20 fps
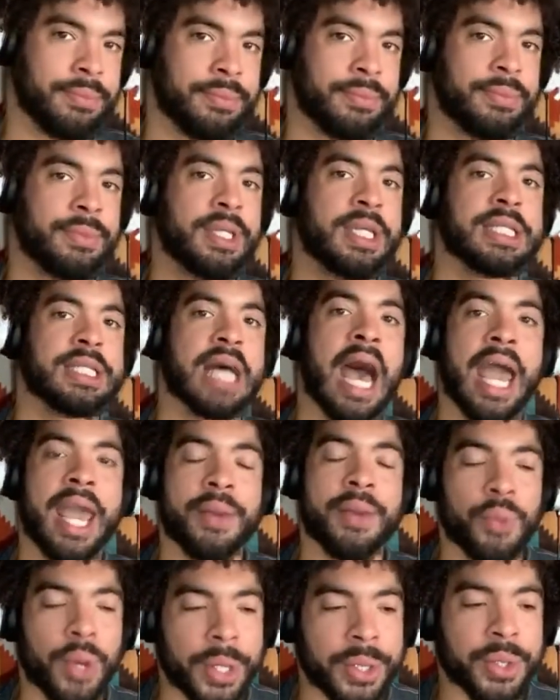Because I
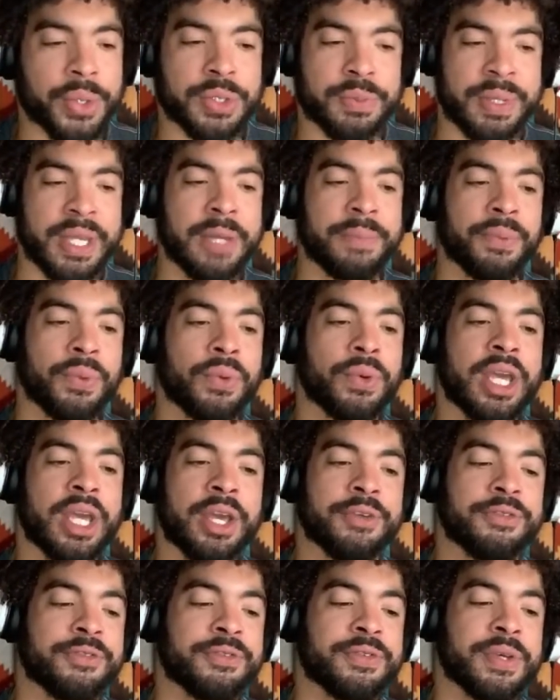am one of those people,
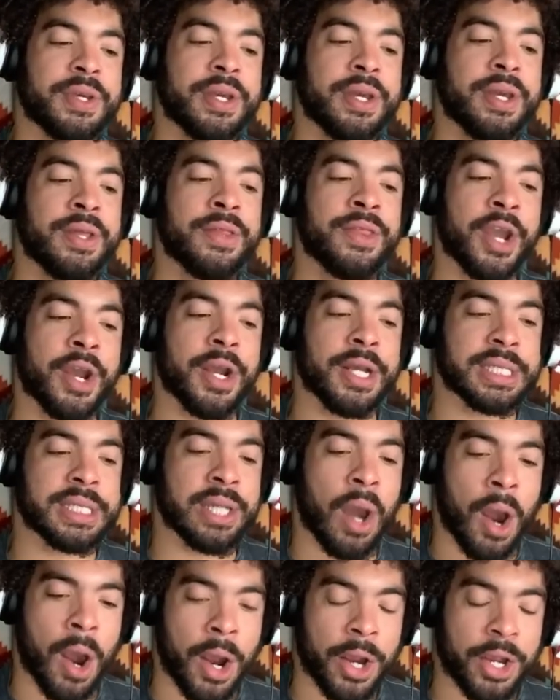if there is an
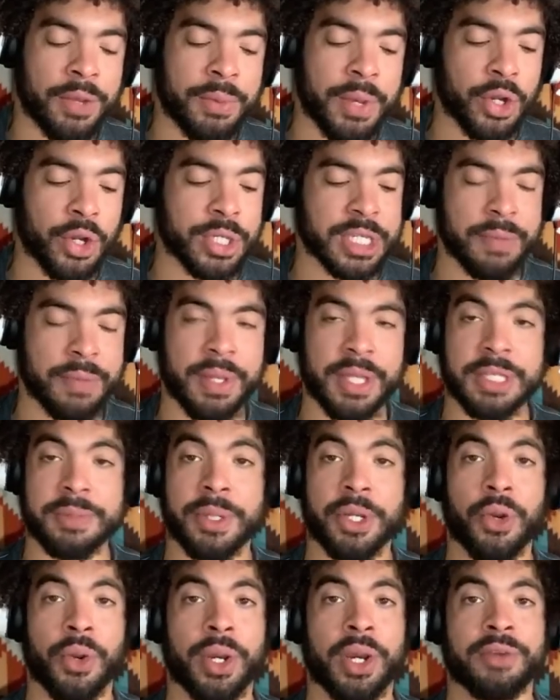argument or something that's been
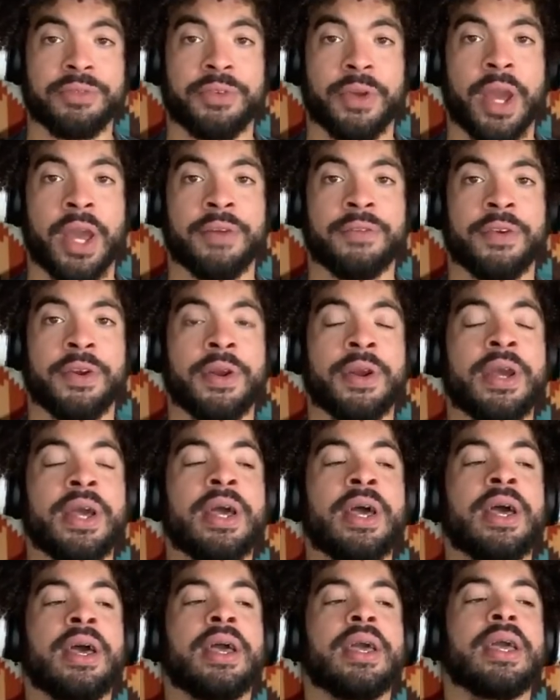going on forever,
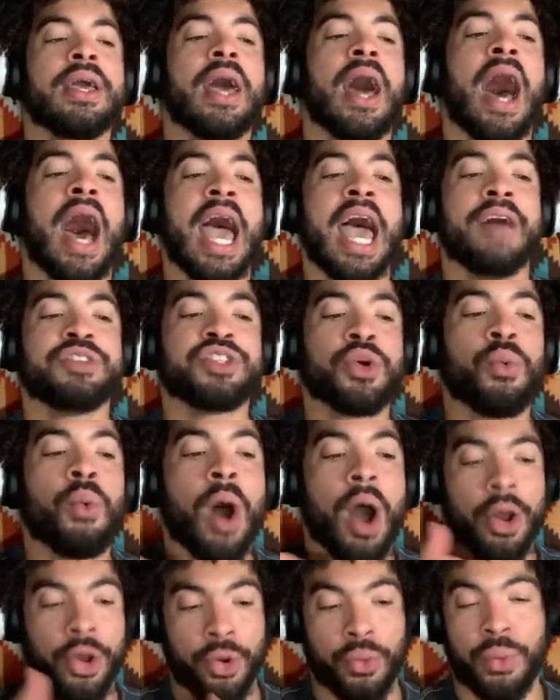I have to
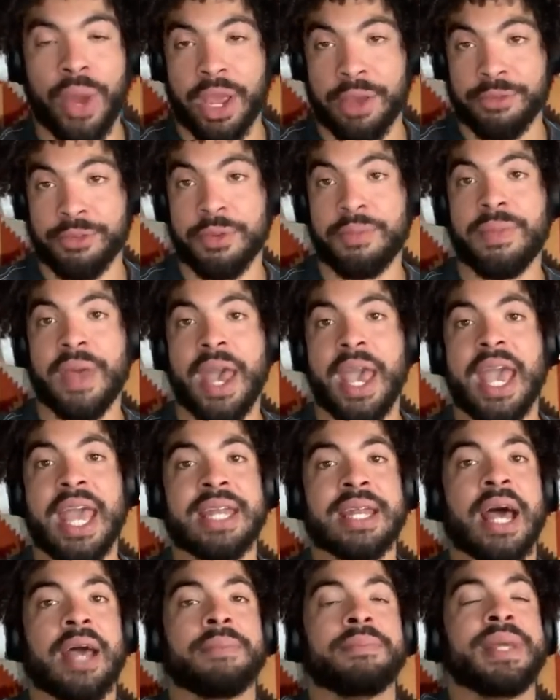walk away from that and
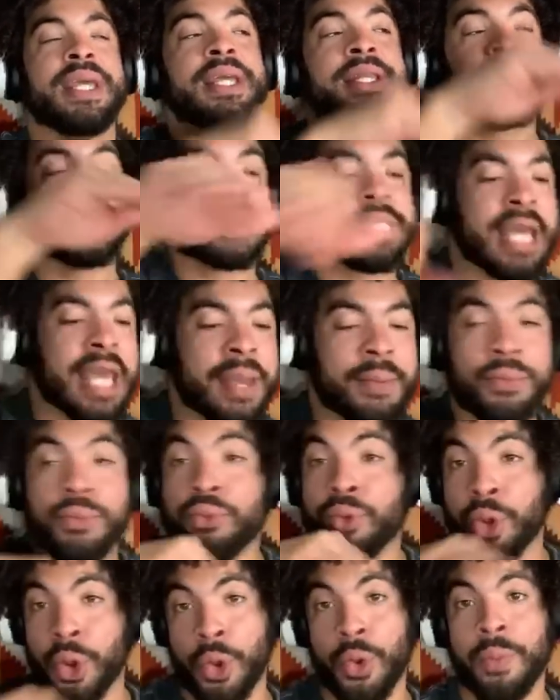not be in the same
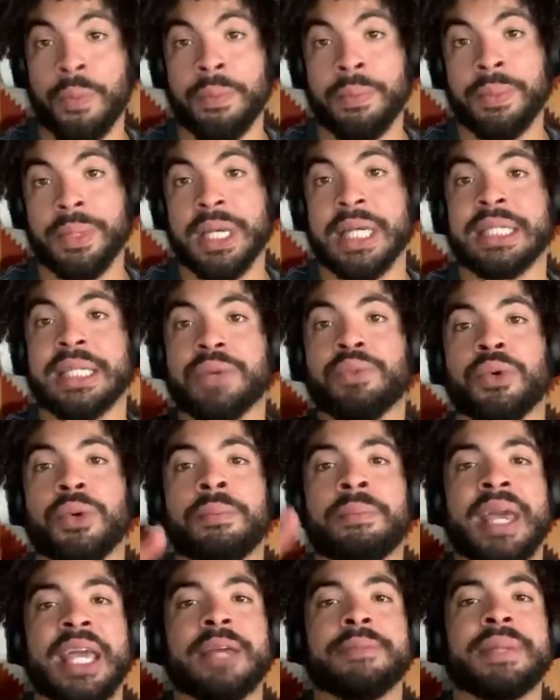room. Because it will
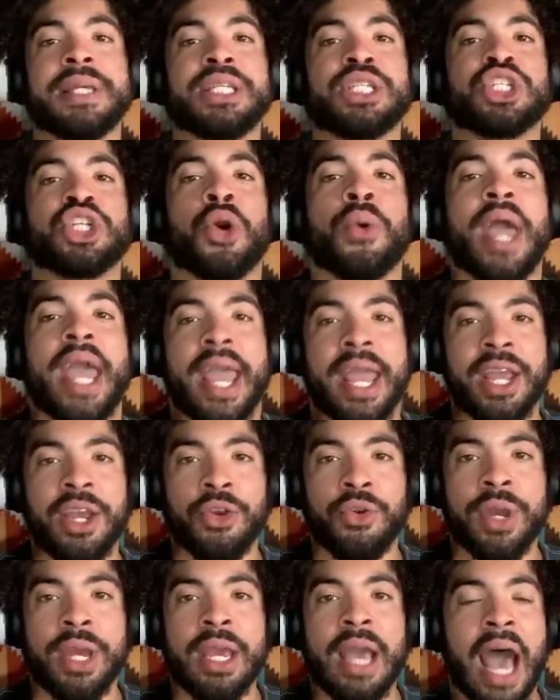make me so
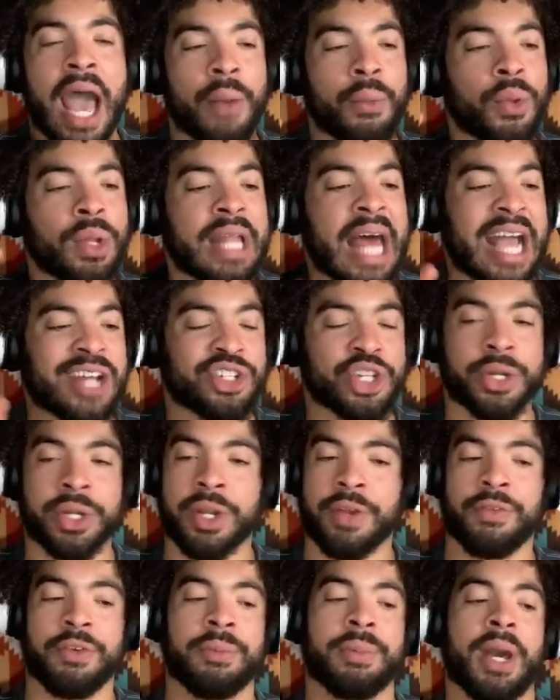angry, I will lash out at
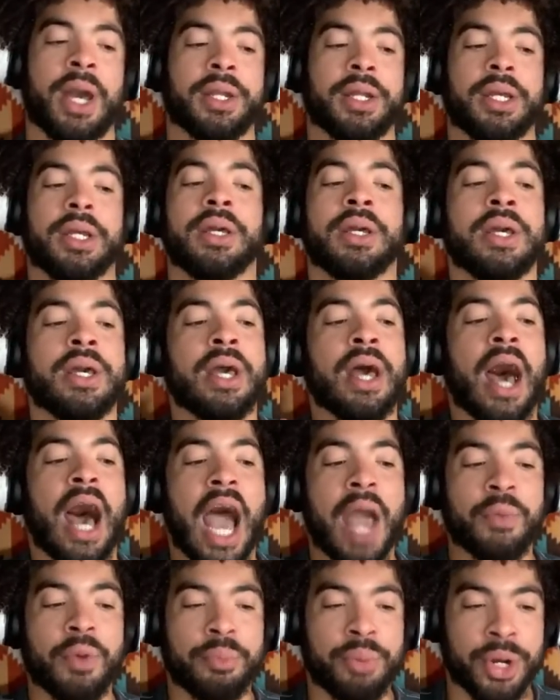everybody.
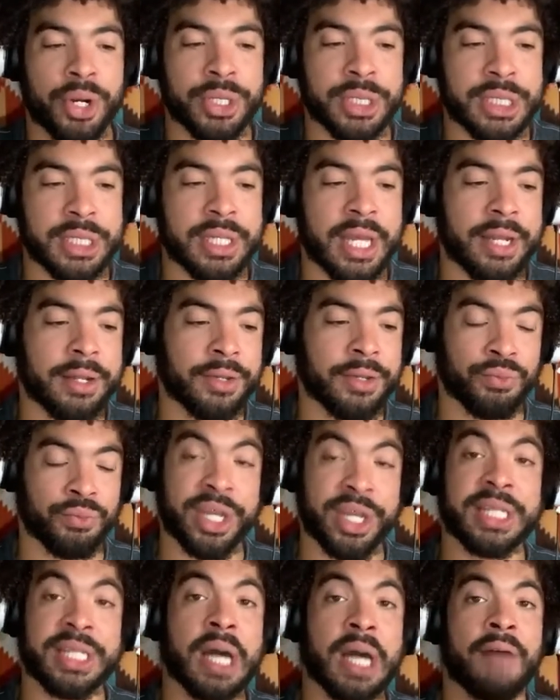I'm a person that
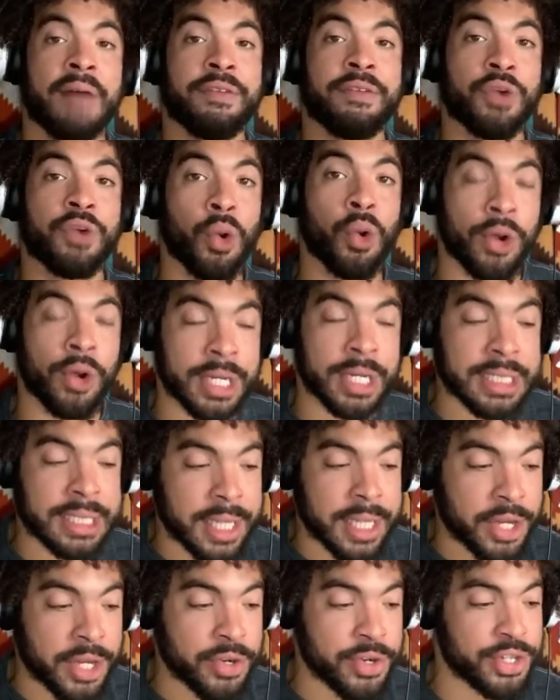reads off of auras and
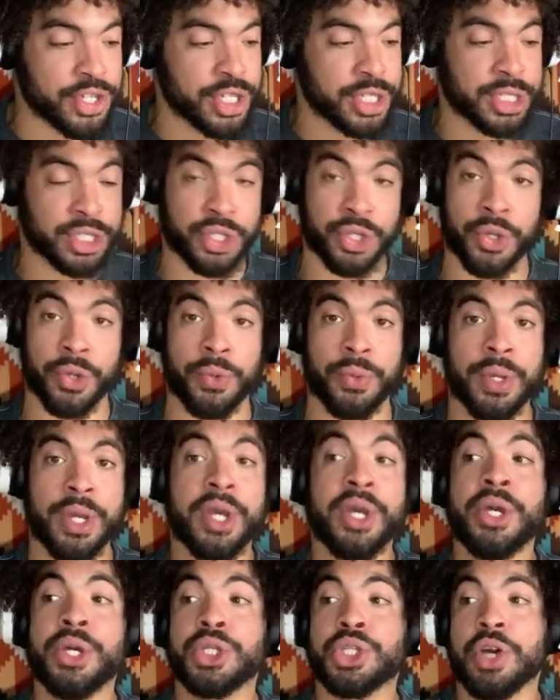energies too.
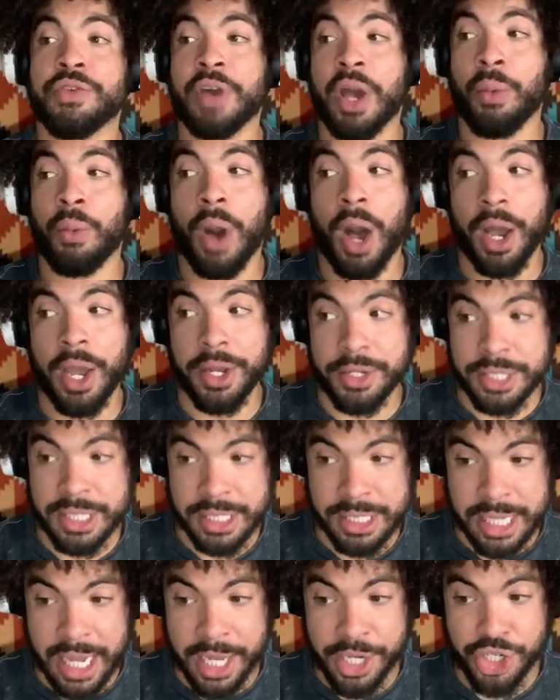So if I walk in a
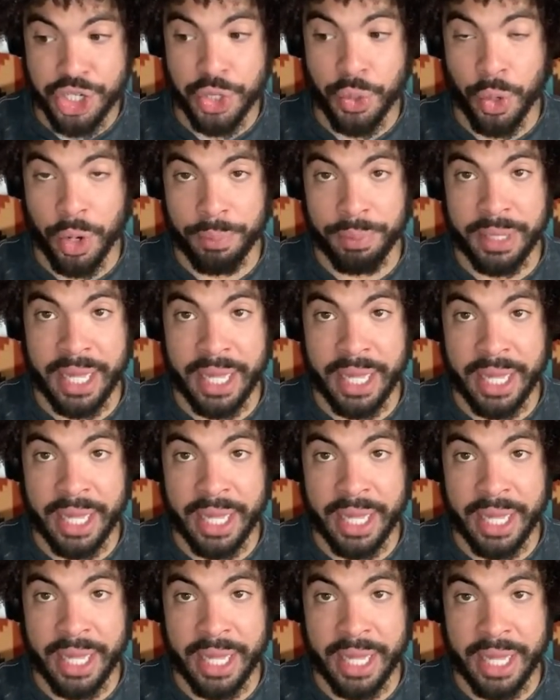station or a place and
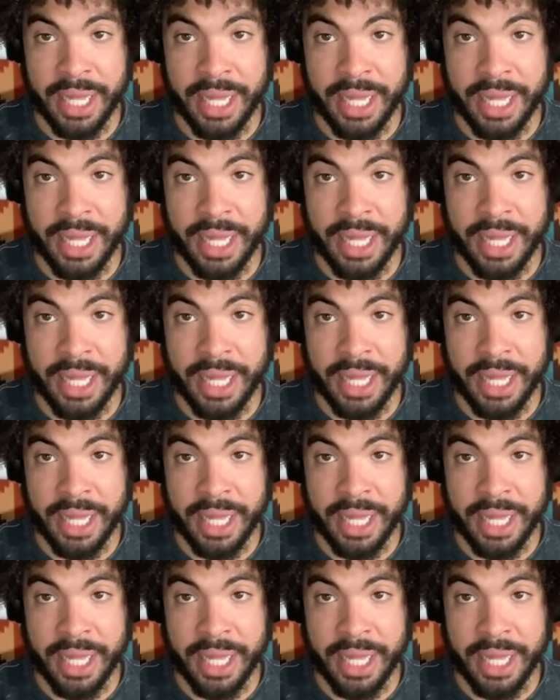it's negative,